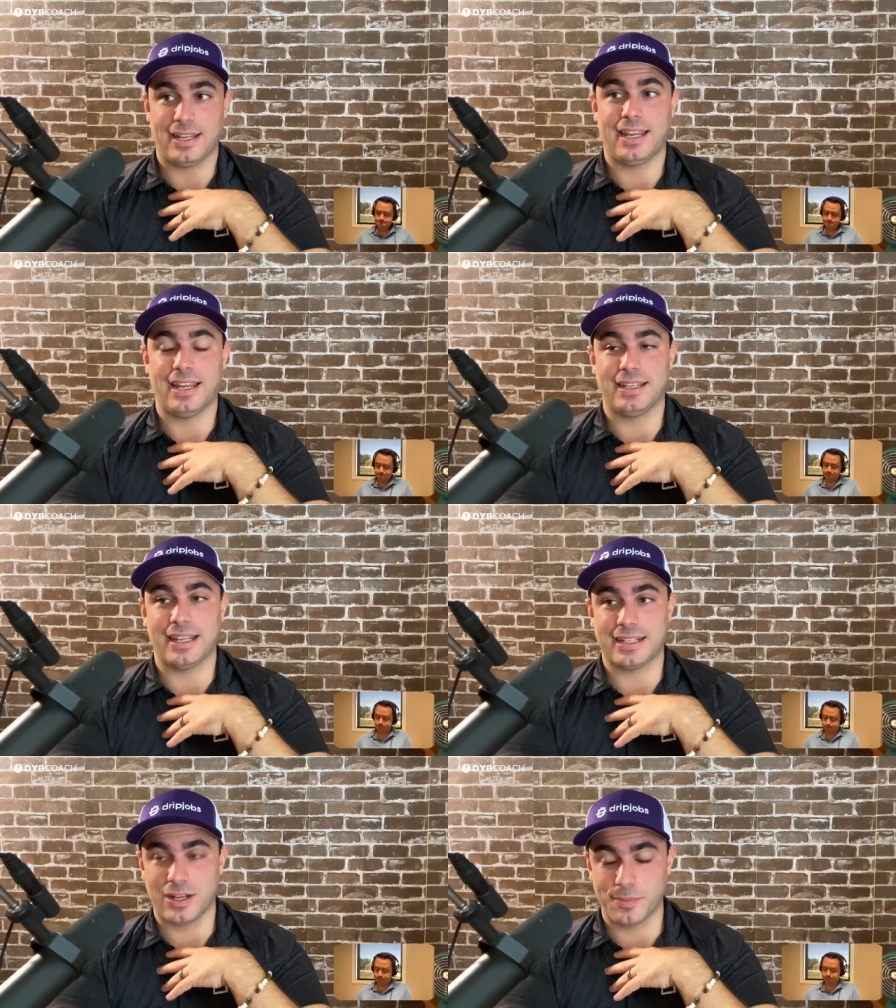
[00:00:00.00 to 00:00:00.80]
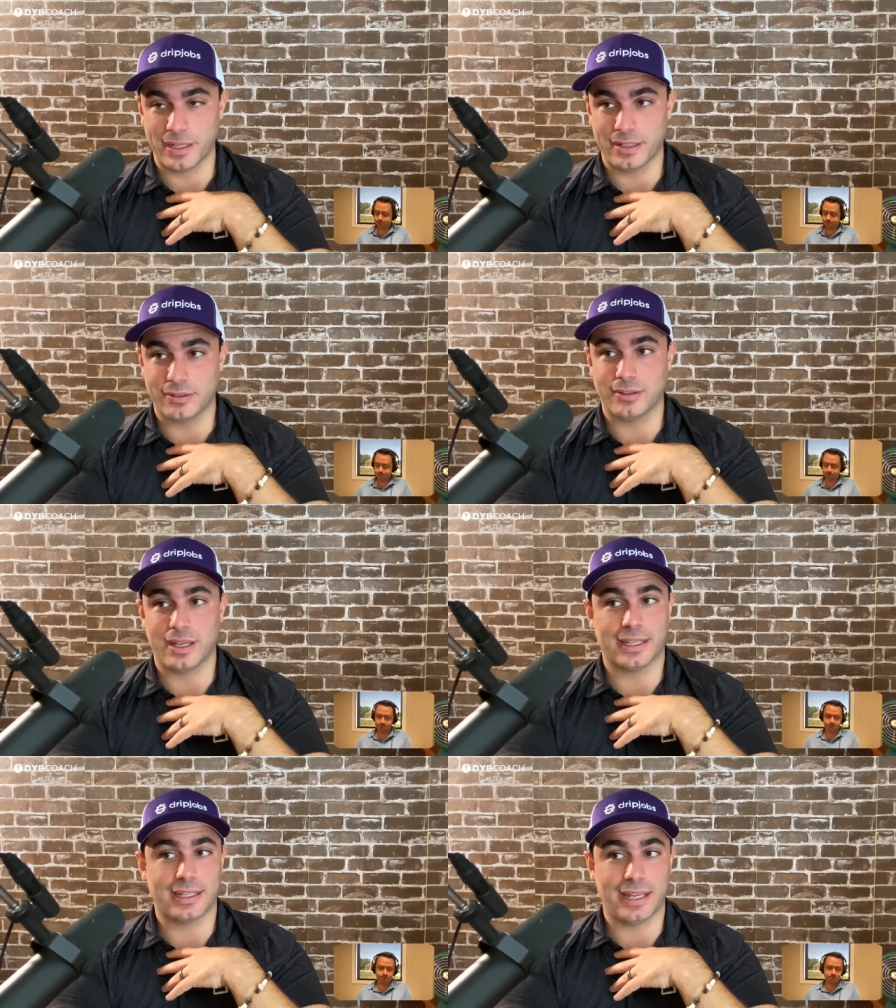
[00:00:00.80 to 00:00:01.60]
and they come in and are
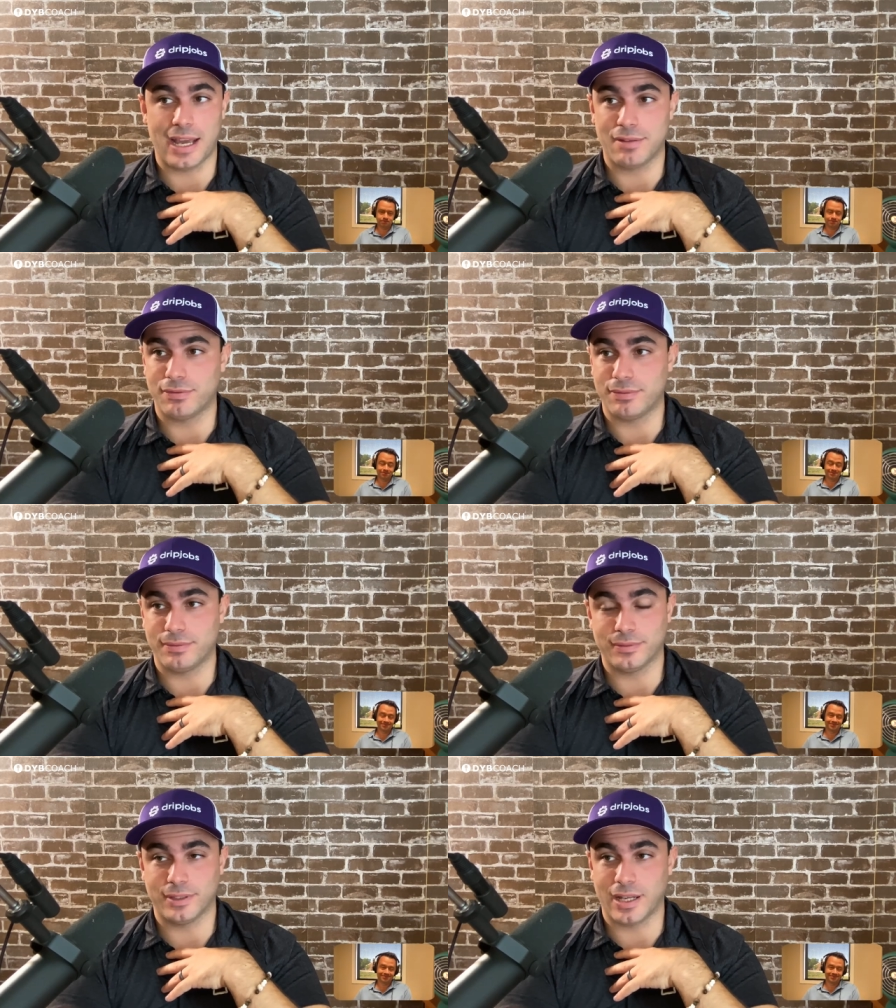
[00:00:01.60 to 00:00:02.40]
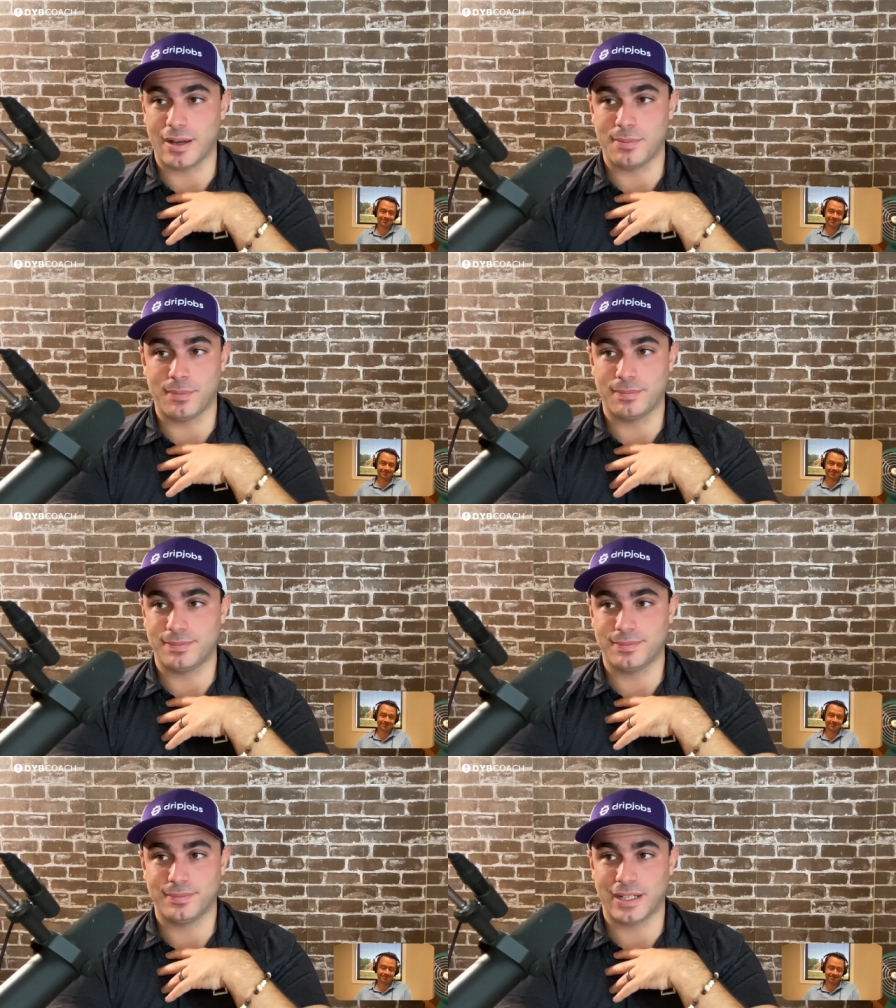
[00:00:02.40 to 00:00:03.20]
like, yeah, I've yeah, I'm
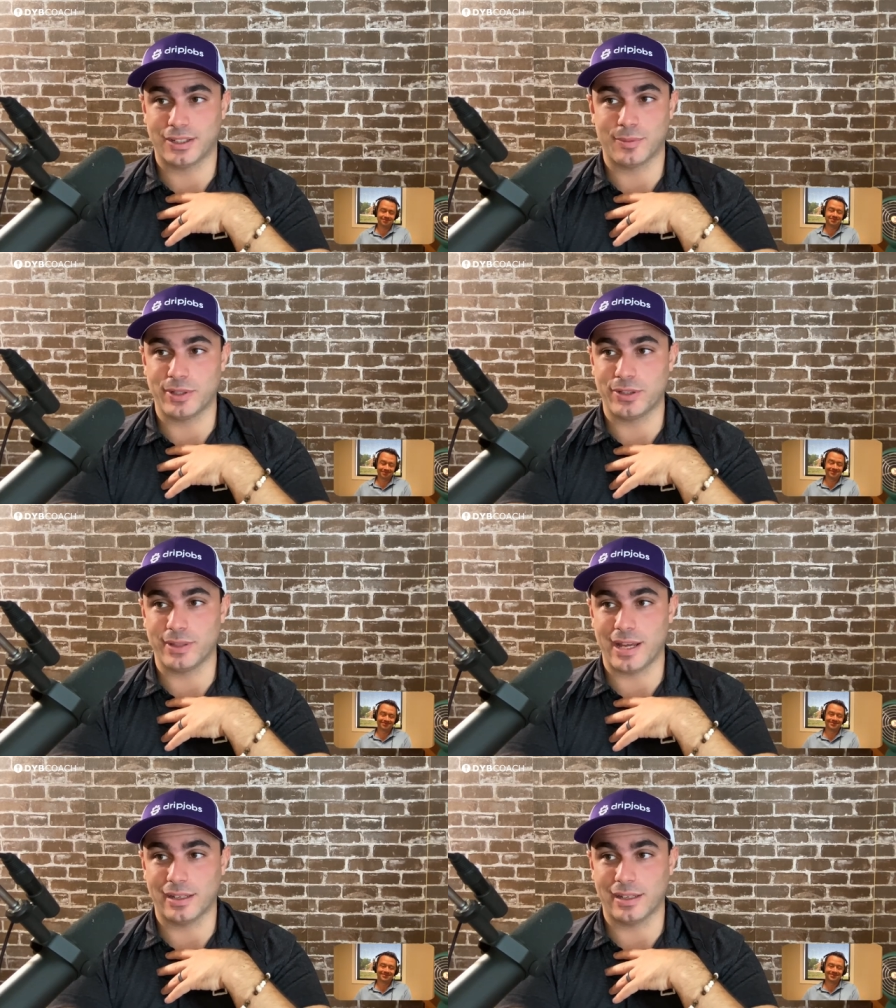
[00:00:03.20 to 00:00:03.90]
not going to be doing that